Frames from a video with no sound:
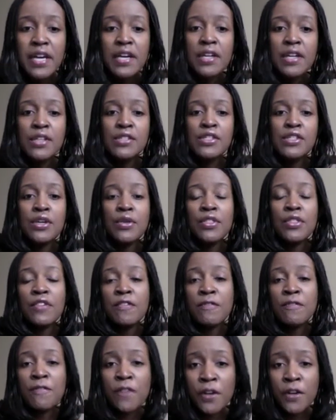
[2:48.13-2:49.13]
So the
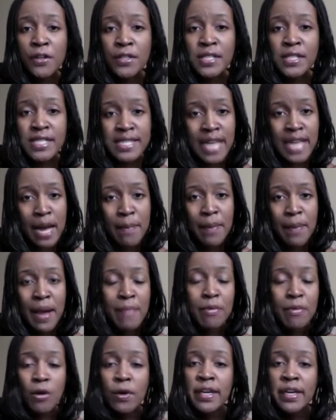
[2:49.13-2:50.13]
first step, I
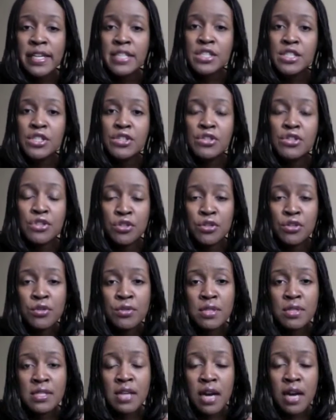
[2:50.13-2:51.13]
broke it into two
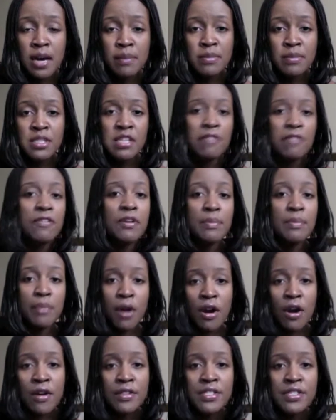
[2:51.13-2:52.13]
different
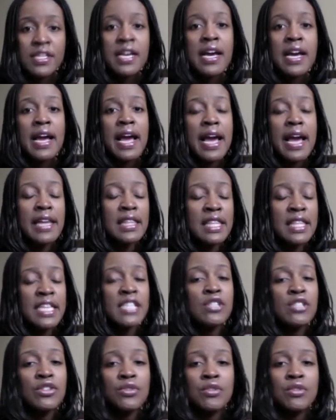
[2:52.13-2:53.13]
parts, and
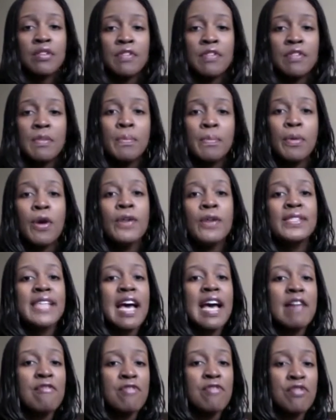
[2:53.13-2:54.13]
these two different parts
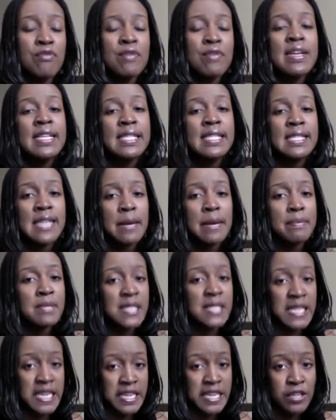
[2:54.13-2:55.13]
have 3 steps
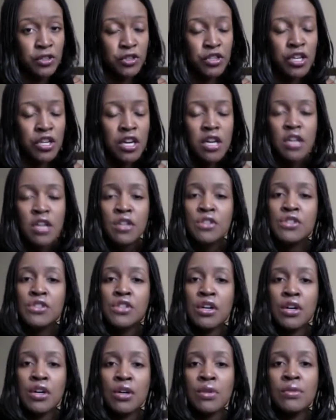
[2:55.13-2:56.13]
each.
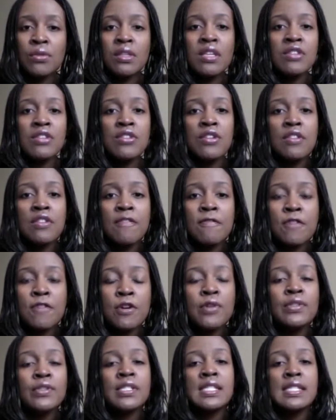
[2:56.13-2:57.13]
So these are the
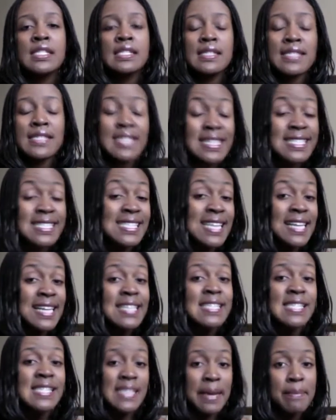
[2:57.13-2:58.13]
first 6
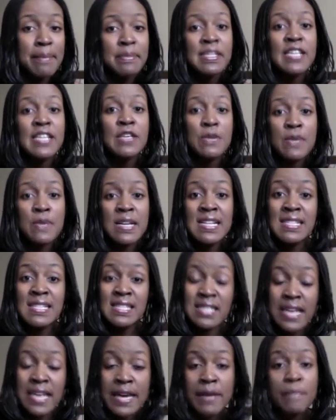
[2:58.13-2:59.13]
steps that you need to
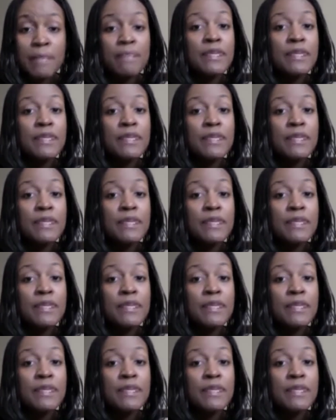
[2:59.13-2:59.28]
take.